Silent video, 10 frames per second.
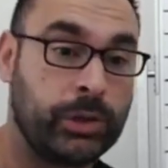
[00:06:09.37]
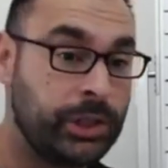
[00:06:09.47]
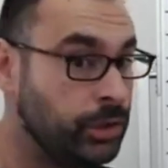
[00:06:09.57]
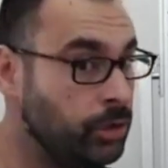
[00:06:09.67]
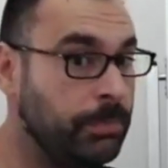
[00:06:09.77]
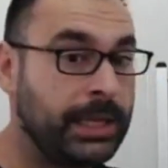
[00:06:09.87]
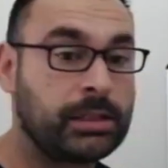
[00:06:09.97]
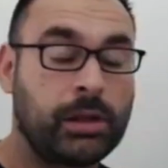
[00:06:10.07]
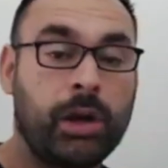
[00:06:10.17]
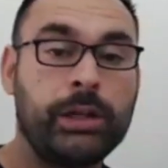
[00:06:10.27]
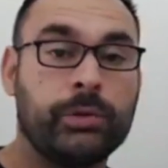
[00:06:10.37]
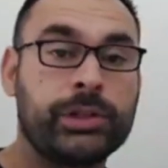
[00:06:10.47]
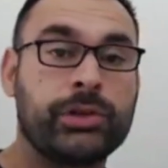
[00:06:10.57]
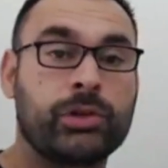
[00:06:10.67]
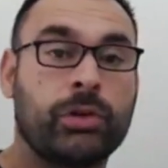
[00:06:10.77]
which is your baseline,
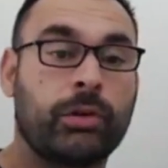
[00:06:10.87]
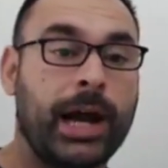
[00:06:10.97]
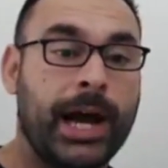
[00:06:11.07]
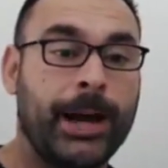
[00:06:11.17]
which is your